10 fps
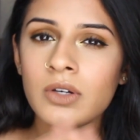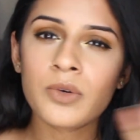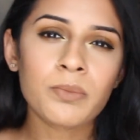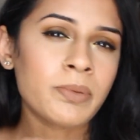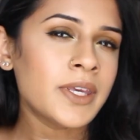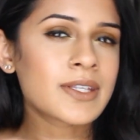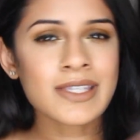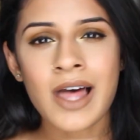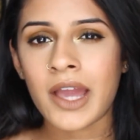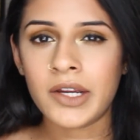don't be
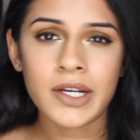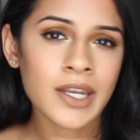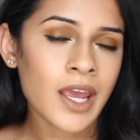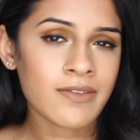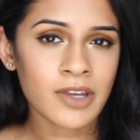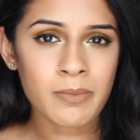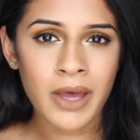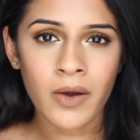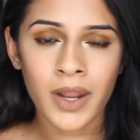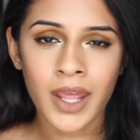sly or conniving
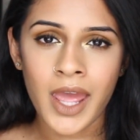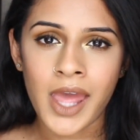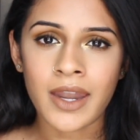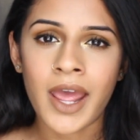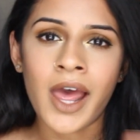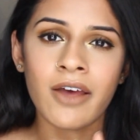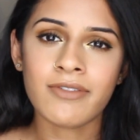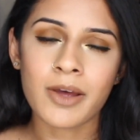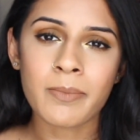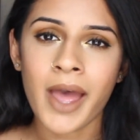about it and
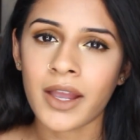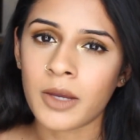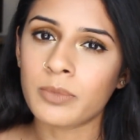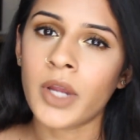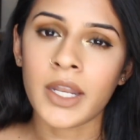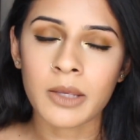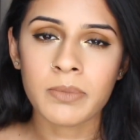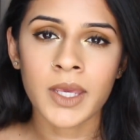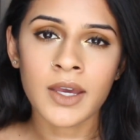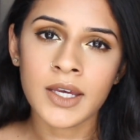have a backup ready,
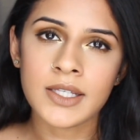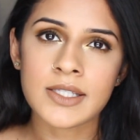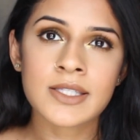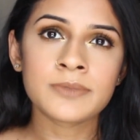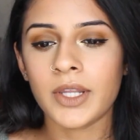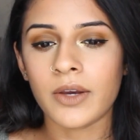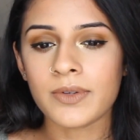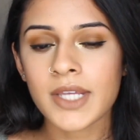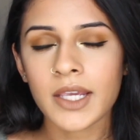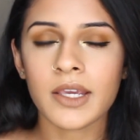because, you
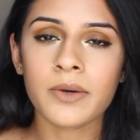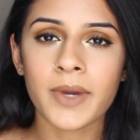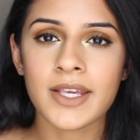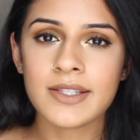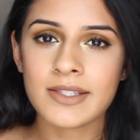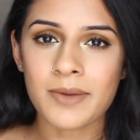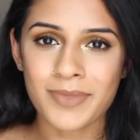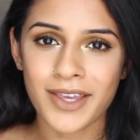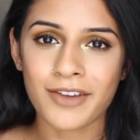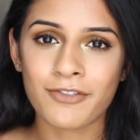know, taking away
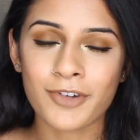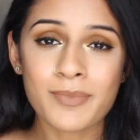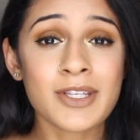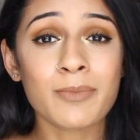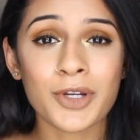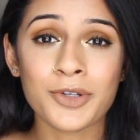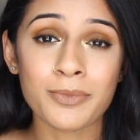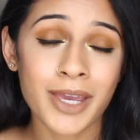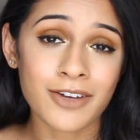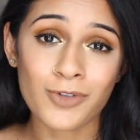something from someone
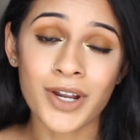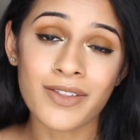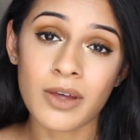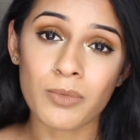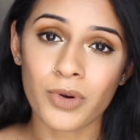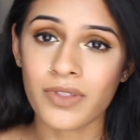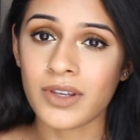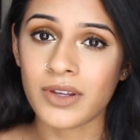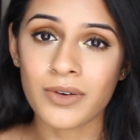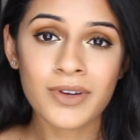who might have wanted that more
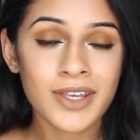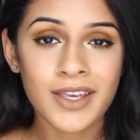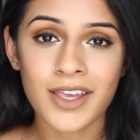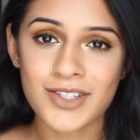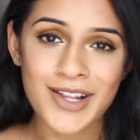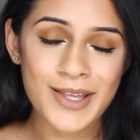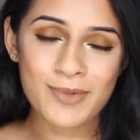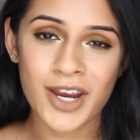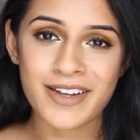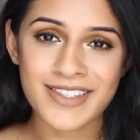than you is all
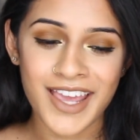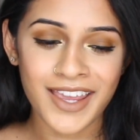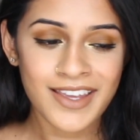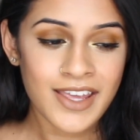I'm trying to say.